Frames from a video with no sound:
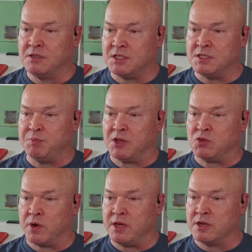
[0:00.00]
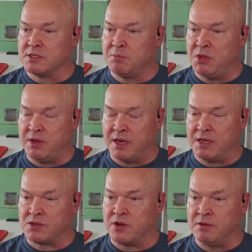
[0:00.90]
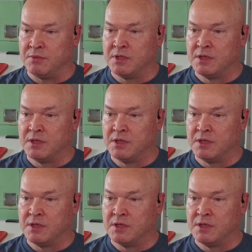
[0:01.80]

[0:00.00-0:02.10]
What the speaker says: She spent 20 years in the beauty industry,